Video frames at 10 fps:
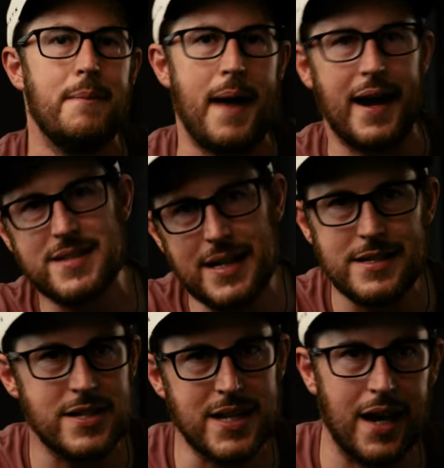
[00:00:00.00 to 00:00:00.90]

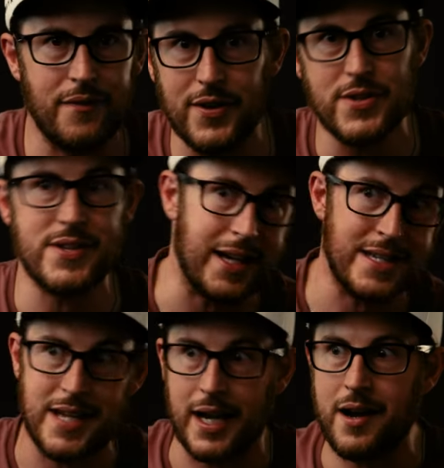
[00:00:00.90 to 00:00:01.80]
MaXXXine just kind of feels like a
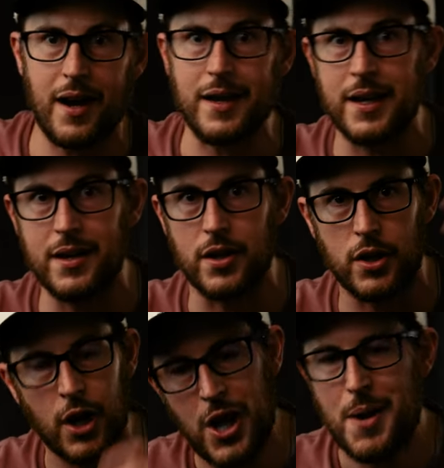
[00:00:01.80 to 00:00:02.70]
psychotic killer,